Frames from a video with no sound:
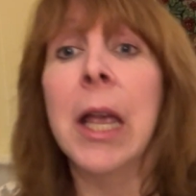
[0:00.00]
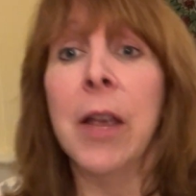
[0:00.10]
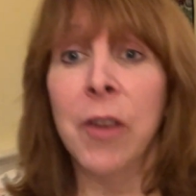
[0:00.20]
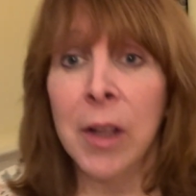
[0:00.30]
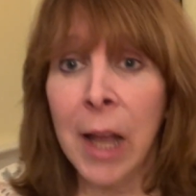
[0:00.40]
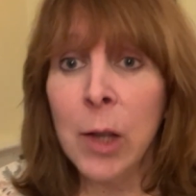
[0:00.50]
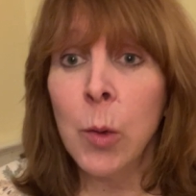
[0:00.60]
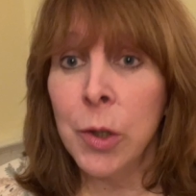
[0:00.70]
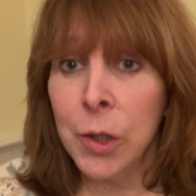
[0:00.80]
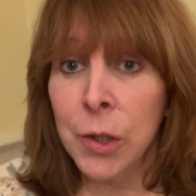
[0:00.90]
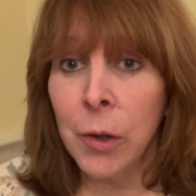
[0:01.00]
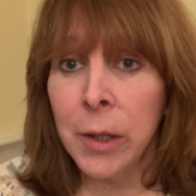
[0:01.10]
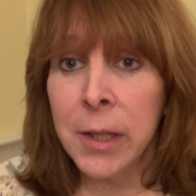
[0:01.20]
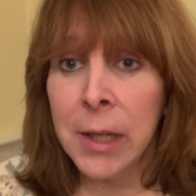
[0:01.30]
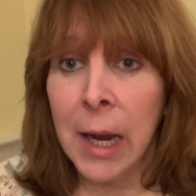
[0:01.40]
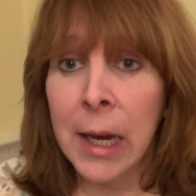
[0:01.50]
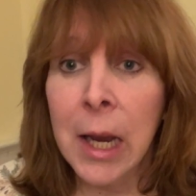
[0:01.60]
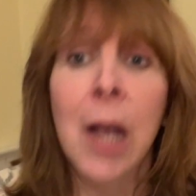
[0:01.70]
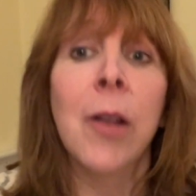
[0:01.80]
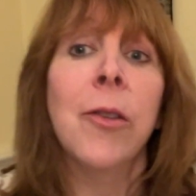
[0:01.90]
If you liked what you saw today,
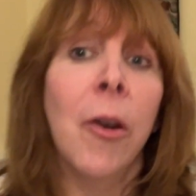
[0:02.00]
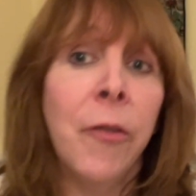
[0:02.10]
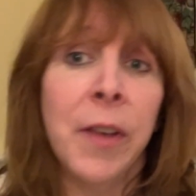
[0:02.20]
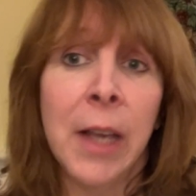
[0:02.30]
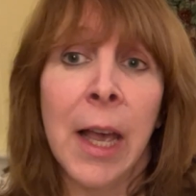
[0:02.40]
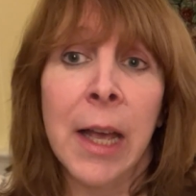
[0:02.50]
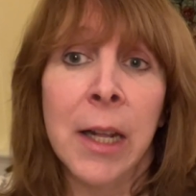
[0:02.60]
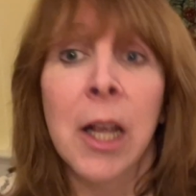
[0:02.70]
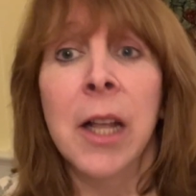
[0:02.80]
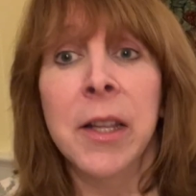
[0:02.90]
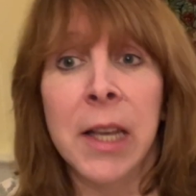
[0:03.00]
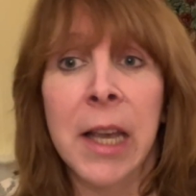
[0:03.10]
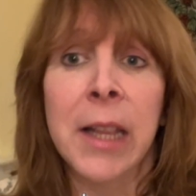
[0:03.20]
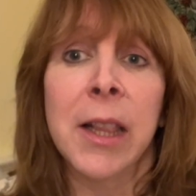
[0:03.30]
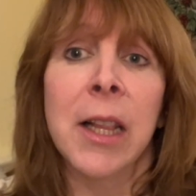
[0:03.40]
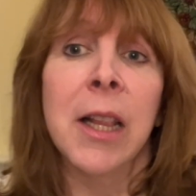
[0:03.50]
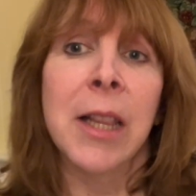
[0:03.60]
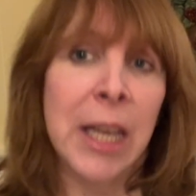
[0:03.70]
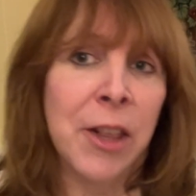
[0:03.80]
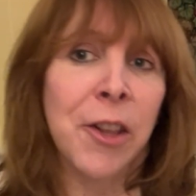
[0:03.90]
don't forget to hit
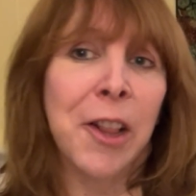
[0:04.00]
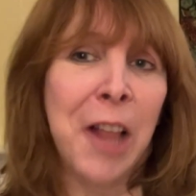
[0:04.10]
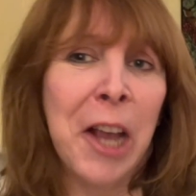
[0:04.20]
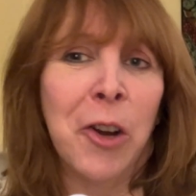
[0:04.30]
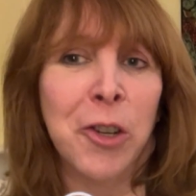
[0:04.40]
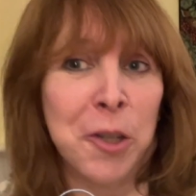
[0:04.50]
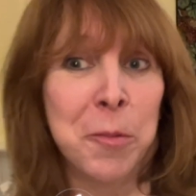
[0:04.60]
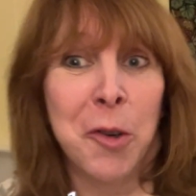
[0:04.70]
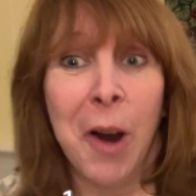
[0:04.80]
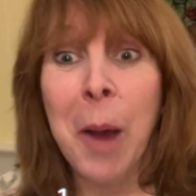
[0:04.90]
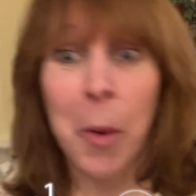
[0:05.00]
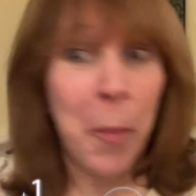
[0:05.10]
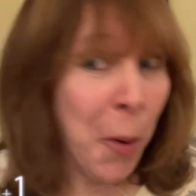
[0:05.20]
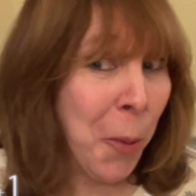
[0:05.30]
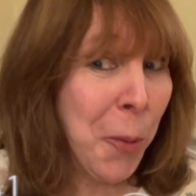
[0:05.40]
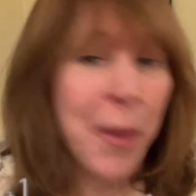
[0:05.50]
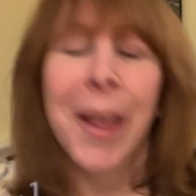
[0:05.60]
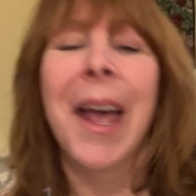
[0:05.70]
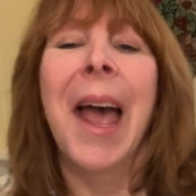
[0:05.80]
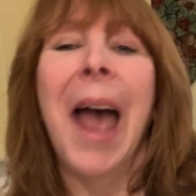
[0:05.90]
either the like or subscribe or both.
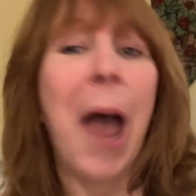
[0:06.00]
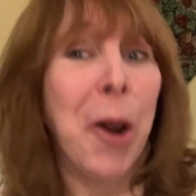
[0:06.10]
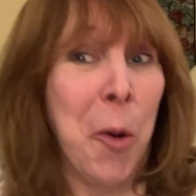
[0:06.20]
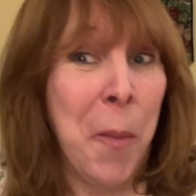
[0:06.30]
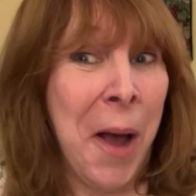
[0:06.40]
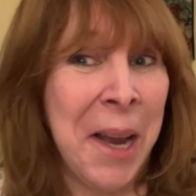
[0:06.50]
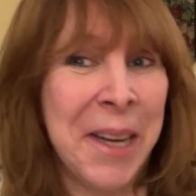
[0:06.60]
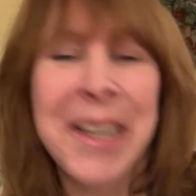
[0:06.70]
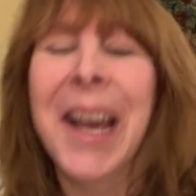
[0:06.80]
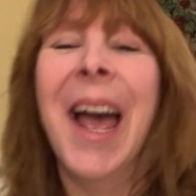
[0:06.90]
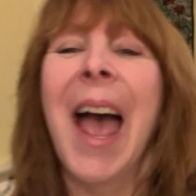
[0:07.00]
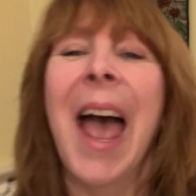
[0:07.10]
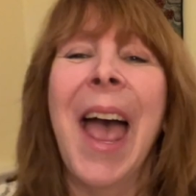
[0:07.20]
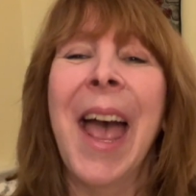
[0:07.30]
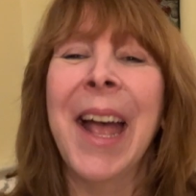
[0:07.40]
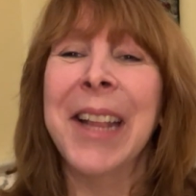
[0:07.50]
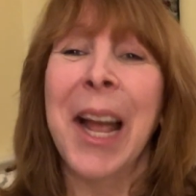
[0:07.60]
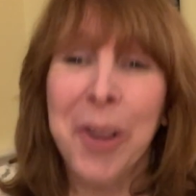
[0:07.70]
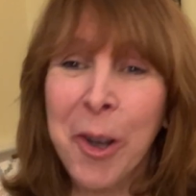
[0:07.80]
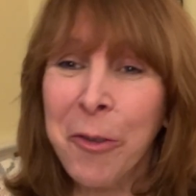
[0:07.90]
I don't mind. And
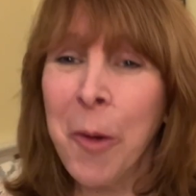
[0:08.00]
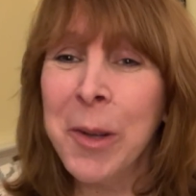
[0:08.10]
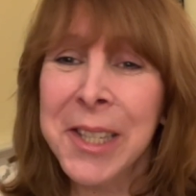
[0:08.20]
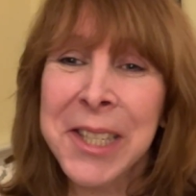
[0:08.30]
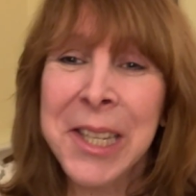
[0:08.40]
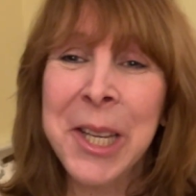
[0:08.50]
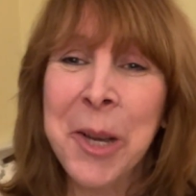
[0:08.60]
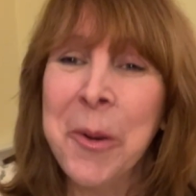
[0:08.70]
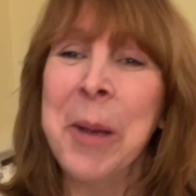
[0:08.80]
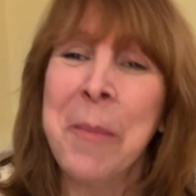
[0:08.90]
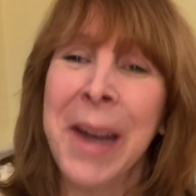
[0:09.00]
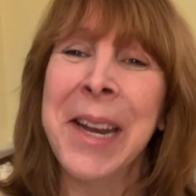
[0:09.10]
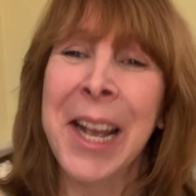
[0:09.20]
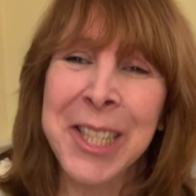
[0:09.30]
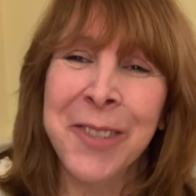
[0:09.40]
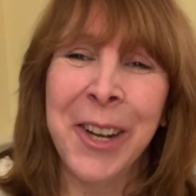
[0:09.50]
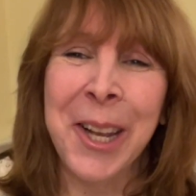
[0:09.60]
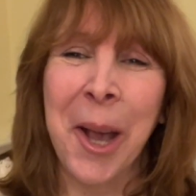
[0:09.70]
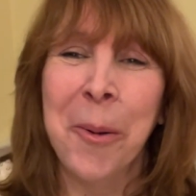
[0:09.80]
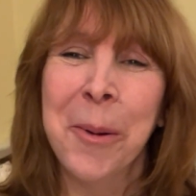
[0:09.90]
I look forward to seeing you in my next
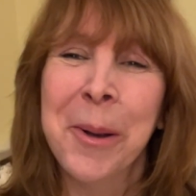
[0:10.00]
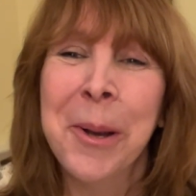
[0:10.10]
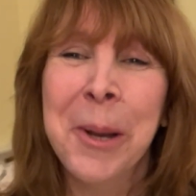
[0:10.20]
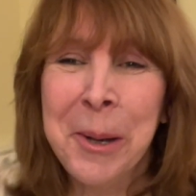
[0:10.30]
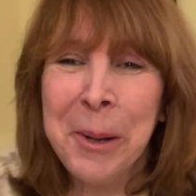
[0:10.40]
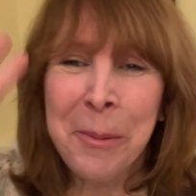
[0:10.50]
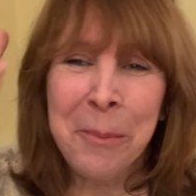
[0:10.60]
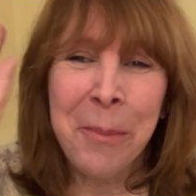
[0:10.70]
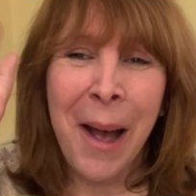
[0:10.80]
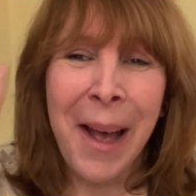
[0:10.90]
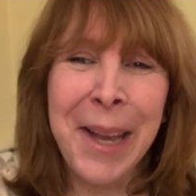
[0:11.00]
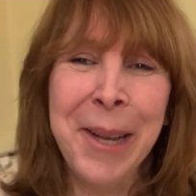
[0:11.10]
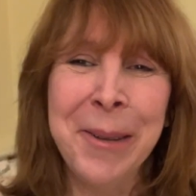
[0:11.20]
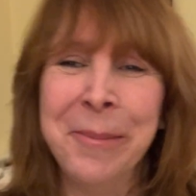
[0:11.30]
video. Bye.